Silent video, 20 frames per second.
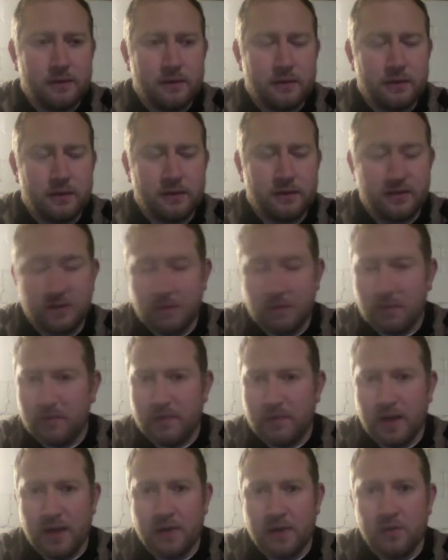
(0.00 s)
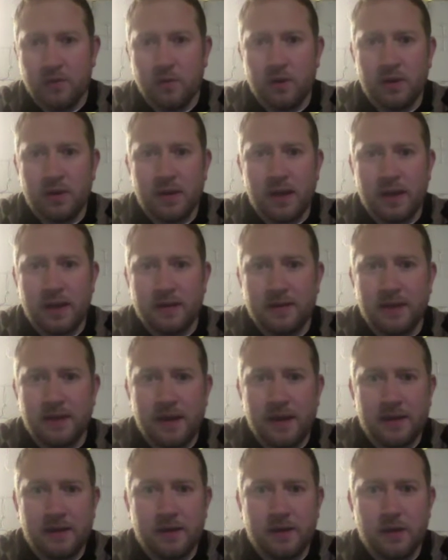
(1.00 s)
In the summer of 91, I had
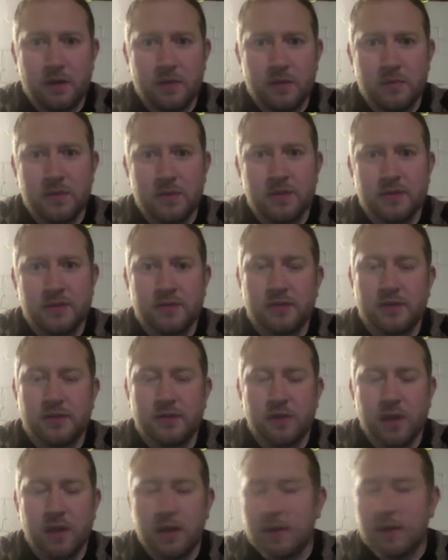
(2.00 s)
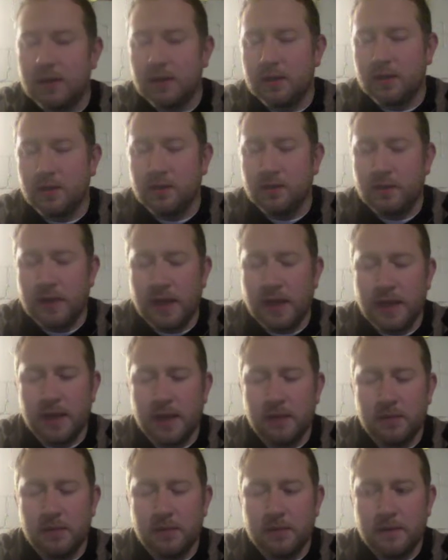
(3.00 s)
gotten called to ministry while at a youth
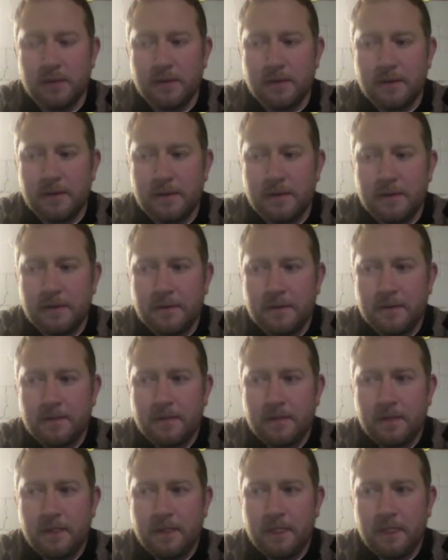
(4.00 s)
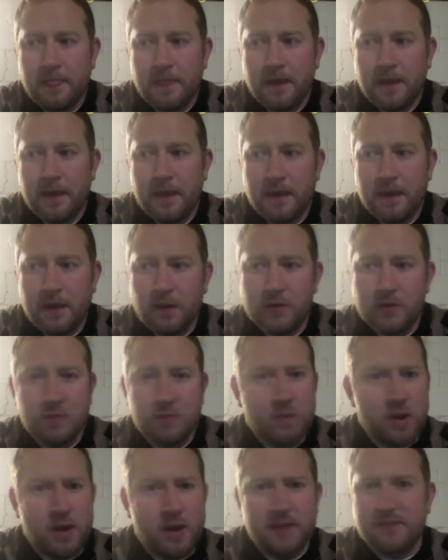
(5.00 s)
camp, and I was
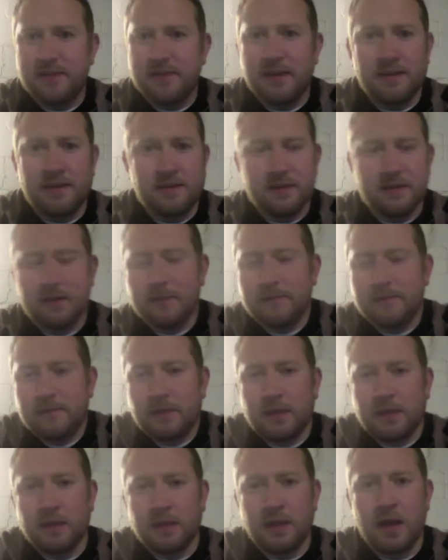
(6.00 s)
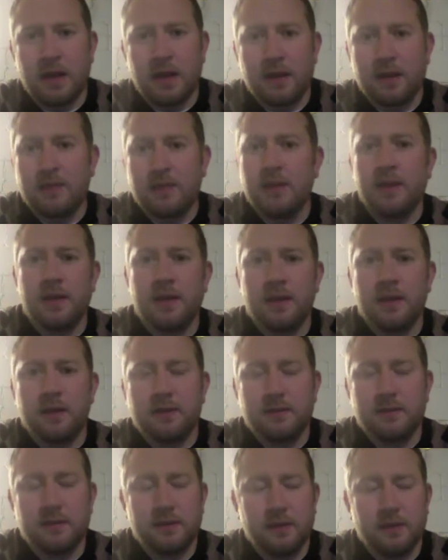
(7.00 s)
processing a lot of
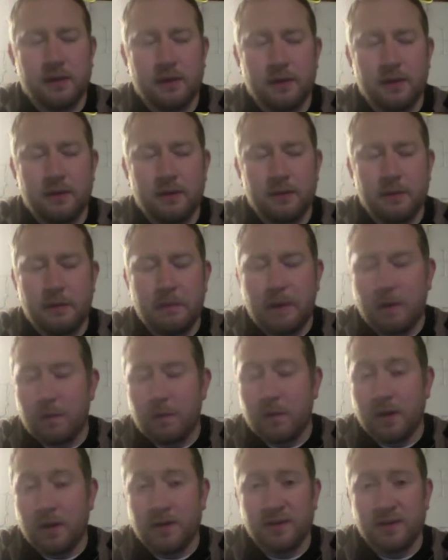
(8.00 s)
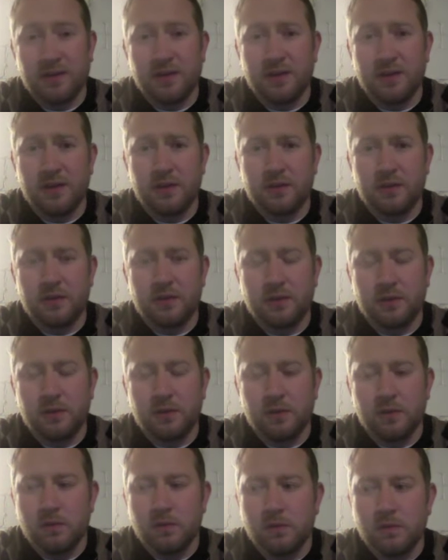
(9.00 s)
things about where I was going to go to
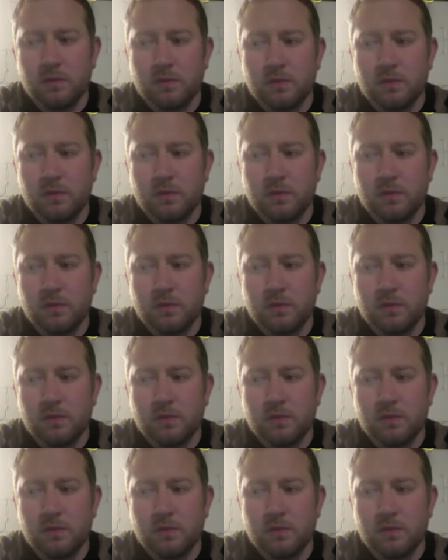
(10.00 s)
school.